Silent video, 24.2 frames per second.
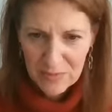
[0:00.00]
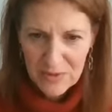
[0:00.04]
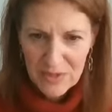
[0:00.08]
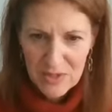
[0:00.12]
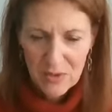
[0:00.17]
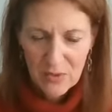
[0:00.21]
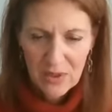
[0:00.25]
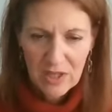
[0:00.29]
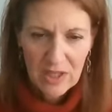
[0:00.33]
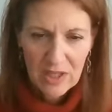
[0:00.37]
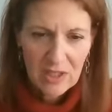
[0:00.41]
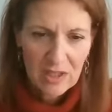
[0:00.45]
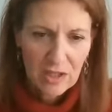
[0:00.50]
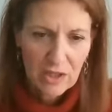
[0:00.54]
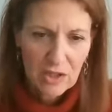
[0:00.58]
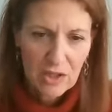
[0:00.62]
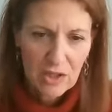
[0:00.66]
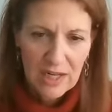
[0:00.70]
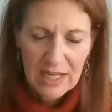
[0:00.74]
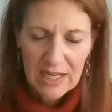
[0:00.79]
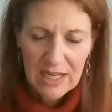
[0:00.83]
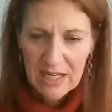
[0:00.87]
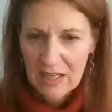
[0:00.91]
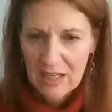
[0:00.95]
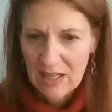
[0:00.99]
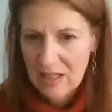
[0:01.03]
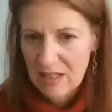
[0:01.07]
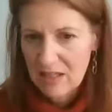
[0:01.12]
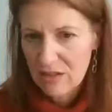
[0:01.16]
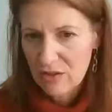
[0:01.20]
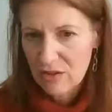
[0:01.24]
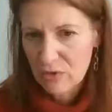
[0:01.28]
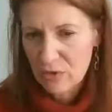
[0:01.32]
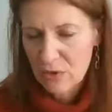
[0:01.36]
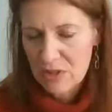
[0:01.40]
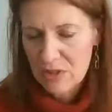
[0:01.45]
So integrating
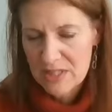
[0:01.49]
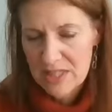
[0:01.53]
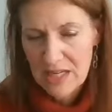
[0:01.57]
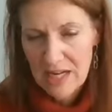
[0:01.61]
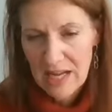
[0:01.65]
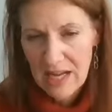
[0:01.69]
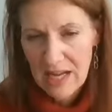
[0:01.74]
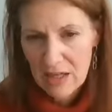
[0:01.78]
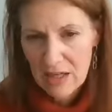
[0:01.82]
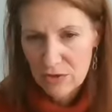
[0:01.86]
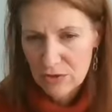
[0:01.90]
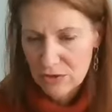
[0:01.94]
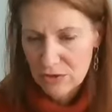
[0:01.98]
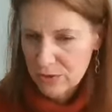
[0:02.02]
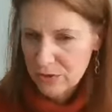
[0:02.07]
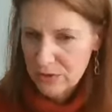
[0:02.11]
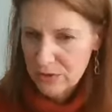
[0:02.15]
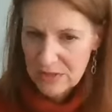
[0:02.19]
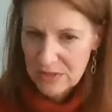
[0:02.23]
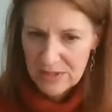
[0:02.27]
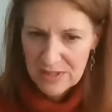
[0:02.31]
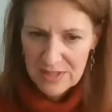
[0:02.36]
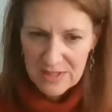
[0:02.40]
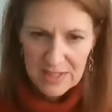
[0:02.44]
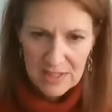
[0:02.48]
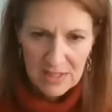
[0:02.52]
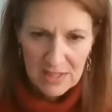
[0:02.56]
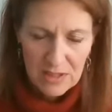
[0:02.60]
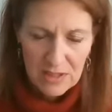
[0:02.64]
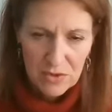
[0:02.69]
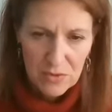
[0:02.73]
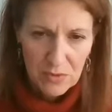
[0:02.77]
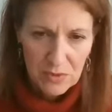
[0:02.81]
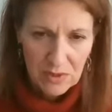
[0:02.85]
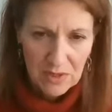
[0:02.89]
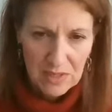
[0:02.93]
indoors and outdoors
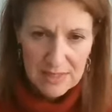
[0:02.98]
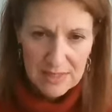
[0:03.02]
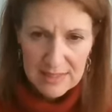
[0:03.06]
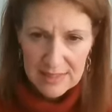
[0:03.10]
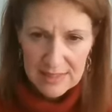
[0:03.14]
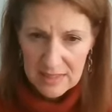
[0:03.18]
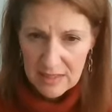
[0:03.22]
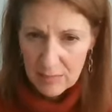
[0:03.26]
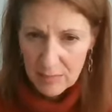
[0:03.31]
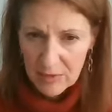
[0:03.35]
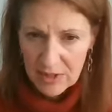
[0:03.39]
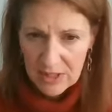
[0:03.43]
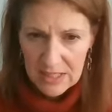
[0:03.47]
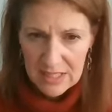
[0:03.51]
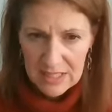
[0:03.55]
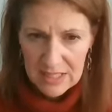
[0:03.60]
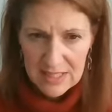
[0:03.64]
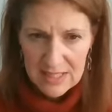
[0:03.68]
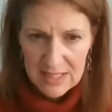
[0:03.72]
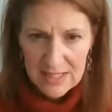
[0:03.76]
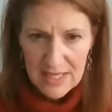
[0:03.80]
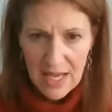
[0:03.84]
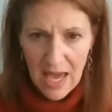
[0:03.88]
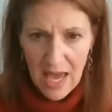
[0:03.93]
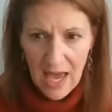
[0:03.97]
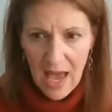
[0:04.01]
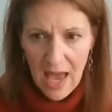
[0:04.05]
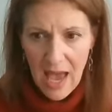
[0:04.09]
is really seamless.